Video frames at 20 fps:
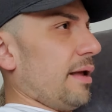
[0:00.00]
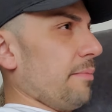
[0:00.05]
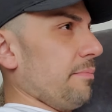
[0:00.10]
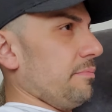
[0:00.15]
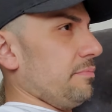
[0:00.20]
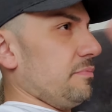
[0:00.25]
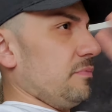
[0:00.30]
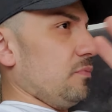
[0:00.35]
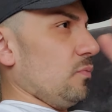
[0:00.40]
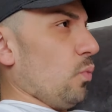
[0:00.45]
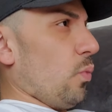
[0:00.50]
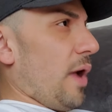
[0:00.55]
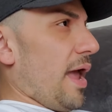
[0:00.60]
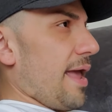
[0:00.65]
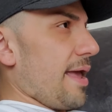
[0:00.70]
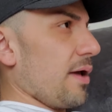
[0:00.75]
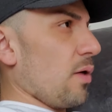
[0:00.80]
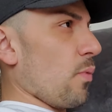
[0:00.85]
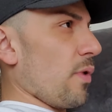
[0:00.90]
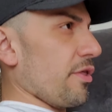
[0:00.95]
I'm
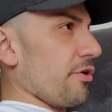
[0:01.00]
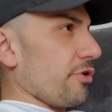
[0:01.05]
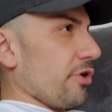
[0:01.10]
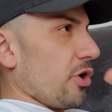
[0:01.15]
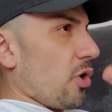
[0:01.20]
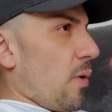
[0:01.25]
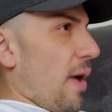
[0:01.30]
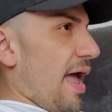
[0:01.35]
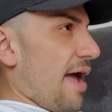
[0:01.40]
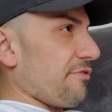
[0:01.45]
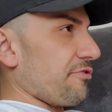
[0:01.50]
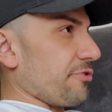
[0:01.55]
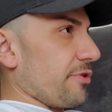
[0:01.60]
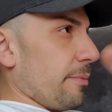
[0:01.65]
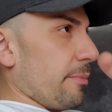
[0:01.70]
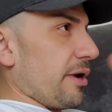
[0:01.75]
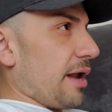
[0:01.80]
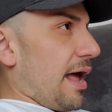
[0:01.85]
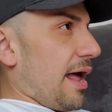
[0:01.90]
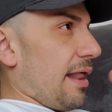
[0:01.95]
weighing whether to go after
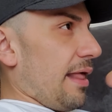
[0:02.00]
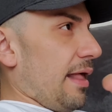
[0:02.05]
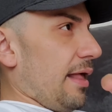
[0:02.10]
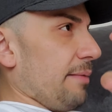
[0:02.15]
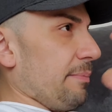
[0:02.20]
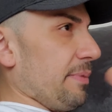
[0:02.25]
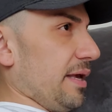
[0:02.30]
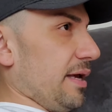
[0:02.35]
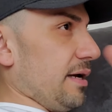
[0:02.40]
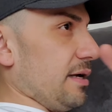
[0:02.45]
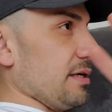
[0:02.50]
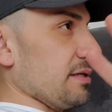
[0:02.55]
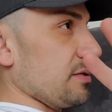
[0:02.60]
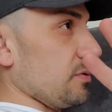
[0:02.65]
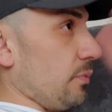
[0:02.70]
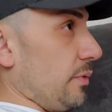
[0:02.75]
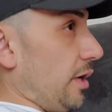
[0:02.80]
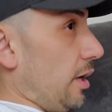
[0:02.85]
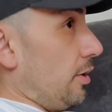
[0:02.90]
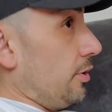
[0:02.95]
them or not because
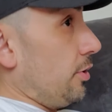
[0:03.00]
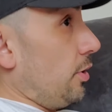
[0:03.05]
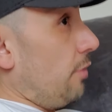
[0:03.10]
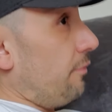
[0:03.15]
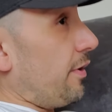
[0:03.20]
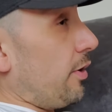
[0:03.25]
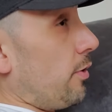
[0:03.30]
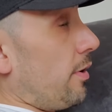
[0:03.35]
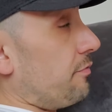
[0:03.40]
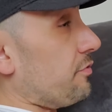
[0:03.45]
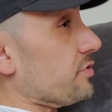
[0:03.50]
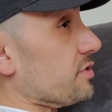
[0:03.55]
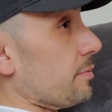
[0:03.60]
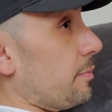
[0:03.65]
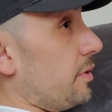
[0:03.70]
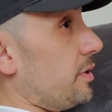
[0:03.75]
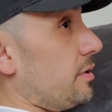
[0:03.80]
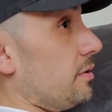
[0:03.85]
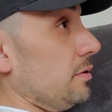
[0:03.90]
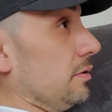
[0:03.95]
we all know if I go after
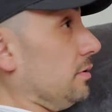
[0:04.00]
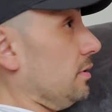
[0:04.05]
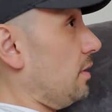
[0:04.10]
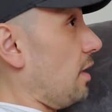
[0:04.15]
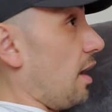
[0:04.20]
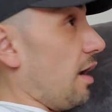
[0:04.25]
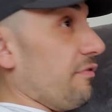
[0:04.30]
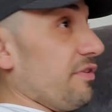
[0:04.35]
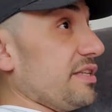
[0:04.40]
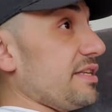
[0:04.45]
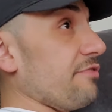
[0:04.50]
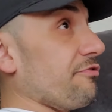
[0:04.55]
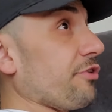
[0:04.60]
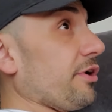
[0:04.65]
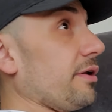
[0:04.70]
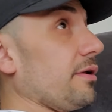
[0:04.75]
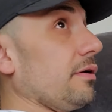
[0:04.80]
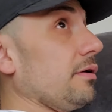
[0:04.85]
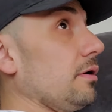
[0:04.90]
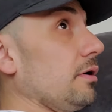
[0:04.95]
someone of a
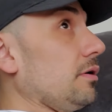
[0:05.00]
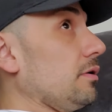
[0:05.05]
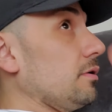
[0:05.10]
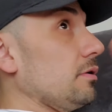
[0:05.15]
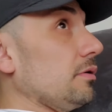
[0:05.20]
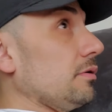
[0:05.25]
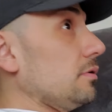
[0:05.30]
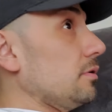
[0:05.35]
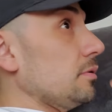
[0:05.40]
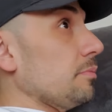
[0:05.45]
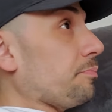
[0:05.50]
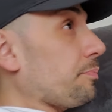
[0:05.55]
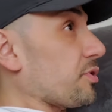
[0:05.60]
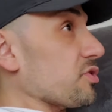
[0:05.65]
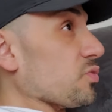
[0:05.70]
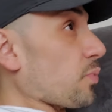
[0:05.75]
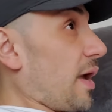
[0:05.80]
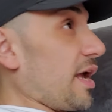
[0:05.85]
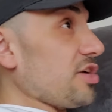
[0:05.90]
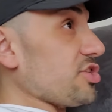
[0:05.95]
different
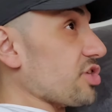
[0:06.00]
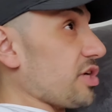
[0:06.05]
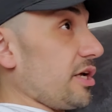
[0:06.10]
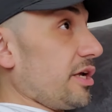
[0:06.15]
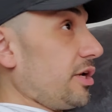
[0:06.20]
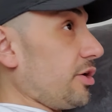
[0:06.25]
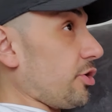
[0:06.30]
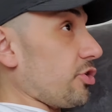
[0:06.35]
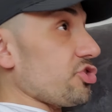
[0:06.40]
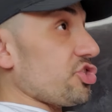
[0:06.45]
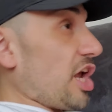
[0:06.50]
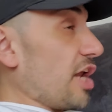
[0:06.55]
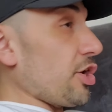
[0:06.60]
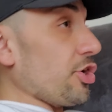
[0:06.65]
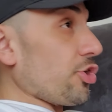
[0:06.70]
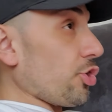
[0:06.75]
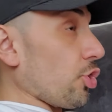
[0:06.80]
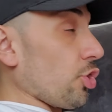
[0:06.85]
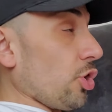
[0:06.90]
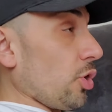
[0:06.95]
persuasion or
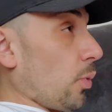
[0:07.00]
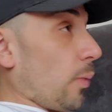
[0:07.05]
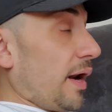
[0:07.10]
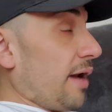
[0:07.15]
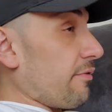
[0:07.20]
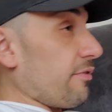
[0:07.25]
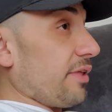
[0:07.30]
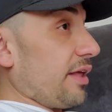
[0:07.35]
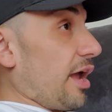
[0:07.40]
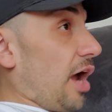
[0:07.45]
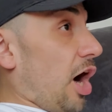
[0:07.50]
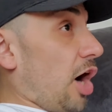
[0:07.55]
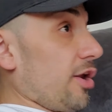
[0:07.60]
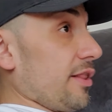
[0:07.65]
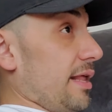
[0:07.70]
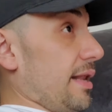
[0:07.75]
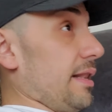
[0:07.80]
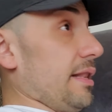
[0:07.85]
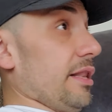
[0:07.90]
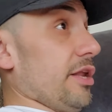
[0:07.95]
gender or whatever they are,
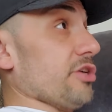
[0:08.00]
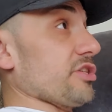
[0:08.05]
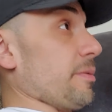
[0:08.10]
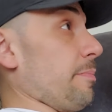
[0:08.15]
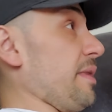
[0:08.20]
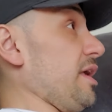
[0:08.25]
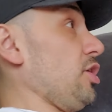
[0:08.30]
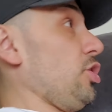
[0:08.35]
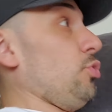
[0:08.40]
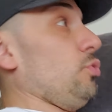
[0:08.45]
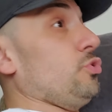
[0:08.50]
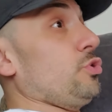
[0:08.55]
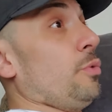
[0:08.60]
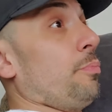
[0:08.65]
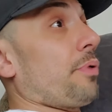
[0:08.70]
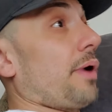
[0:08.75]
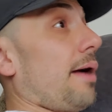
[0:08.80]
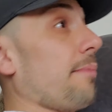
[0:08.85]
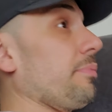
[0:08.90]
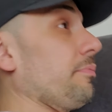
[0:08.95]
then there's a big YouTube
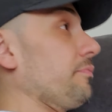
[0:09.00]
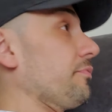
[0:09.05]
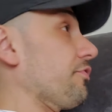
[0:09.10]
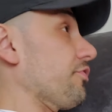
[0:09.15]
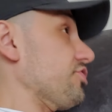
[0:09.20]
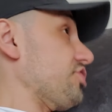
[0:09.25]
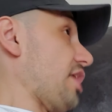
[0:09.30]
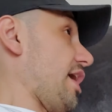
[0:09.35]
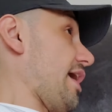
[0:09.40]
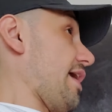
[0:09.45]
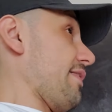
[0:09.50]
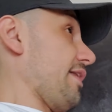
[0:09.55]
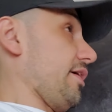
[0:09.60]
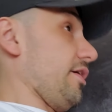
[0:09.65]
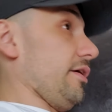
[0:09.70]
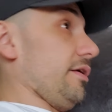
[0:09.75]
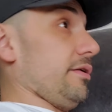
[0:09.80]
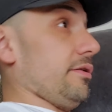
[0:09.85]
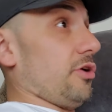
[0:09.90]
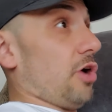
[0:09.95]
problem for Jay that
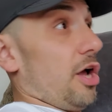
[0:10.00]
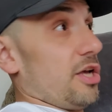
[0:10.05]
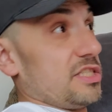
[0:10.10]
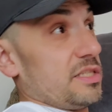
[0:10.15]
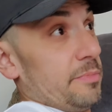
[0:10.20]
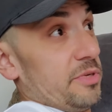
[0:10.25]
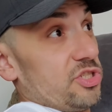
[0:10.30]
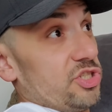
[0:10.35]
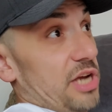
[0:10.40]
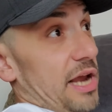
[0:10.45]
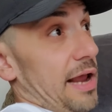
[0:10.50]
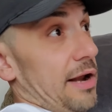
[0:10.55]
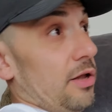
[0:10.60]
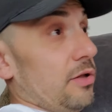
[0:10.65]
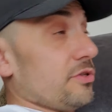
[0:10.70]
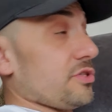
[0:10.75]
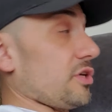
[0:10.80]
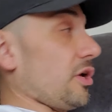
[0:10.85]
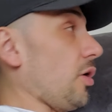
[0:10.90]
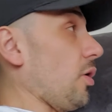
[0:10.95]
could cost him his channel.
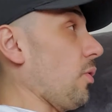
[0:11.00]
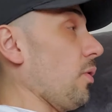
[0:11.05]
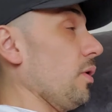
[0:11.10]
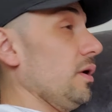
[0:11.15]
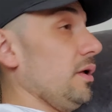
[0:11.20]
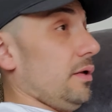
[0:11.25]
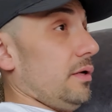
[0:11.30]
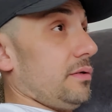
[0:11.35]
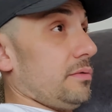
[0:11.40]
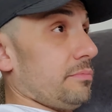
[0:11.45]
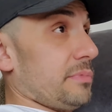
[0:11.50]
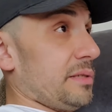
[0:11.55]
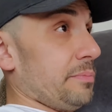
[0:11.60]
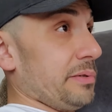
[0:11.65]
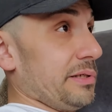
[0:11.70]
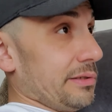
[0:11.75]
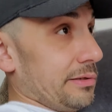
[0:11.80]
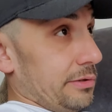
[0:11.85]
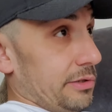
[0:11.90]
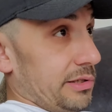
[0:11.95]
So it might
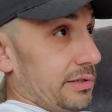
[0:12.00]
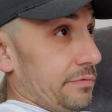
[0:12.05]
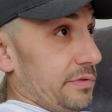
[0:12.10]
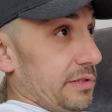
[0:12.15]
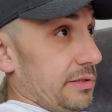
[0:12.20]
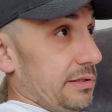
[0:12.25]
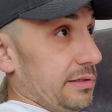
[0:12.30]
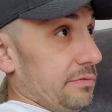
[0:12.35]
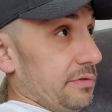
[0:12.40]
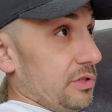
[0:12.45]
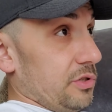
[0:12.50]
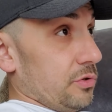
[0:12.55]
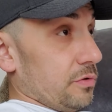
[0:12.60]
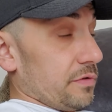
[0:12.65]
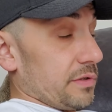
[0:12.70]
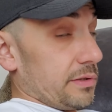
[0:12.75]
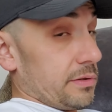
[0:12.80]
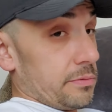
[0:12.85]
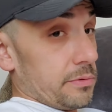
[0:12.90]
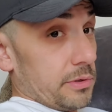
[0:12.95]
be on JBTV too if
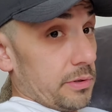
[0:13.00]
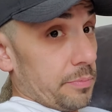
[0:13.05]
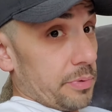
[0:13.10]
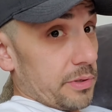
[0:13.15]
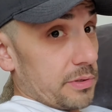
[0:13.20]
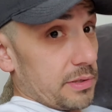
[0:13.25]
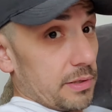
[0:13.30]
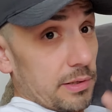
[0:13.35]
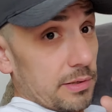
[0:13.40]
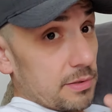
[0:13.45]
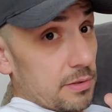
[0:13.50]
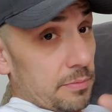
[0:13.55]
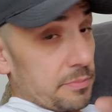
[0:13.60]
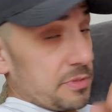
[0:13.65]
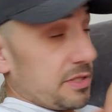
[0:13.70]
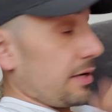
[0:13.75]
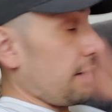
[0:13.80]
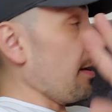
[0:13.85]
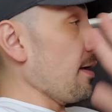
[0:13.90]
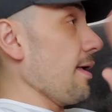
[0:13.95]
I get really pissy. That's all I'm
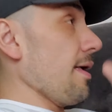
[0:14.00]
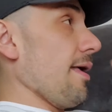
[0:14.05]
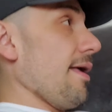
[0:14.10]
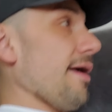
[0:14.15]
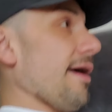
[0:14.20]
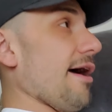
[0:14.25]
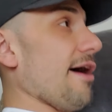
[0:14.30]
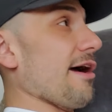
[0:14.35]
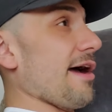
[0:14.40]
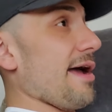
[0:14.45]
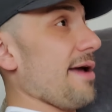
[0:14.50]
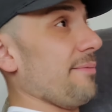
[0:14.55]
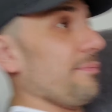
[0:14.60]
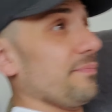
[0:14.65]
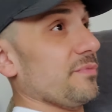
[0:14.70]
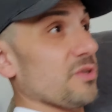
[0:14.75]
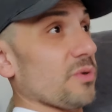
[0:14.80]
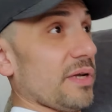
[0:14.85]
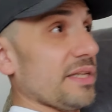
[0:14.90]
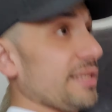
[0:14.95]
saying. All right,
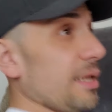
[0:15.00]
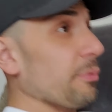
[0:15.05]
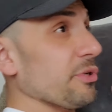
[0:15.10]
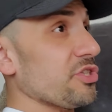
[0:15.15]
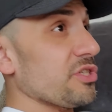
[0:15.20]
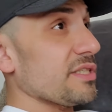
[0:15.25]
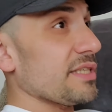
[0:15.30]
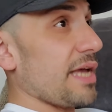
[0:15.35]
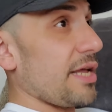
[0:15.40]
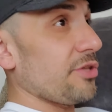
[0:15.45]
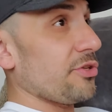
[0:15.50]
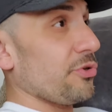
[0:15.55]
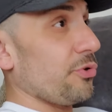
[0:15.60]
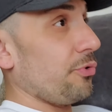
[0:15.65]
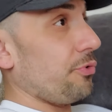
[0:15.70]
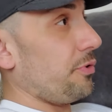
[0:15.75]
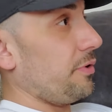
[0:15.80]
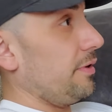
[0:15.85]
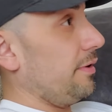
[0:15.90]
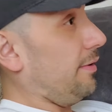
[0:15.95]
so I did what you said,
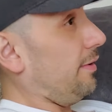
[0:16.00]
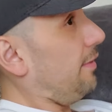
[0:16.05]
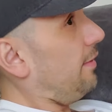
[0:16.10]
dude.